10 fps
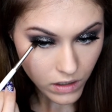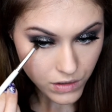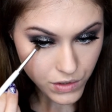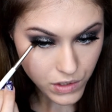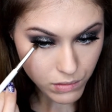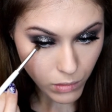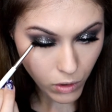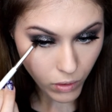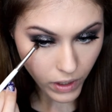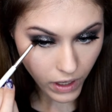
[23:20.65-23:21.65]

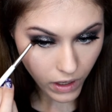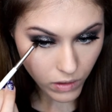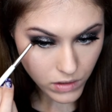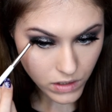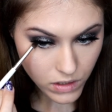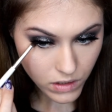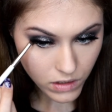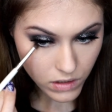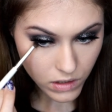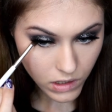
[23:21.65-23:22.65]
smoke out
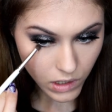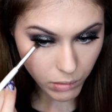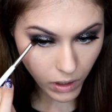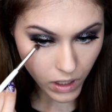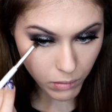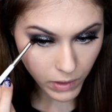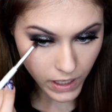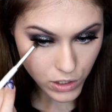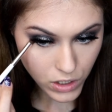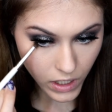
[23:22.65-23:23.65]
the bottom
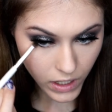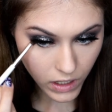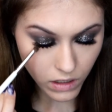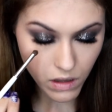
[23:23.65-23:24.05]
lash line.